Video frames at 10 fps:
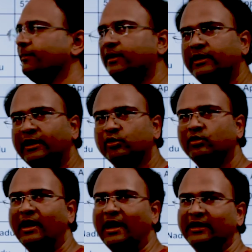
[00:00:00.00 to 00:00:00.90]
Tamil
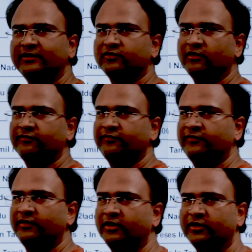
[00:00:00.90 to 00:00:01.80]
Nadu as of
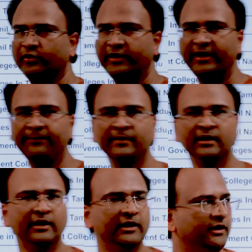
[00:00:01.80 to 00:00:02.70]
today,
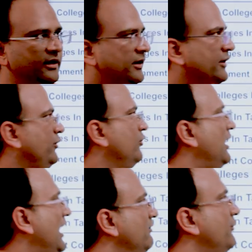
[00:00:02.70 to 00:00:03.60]
you have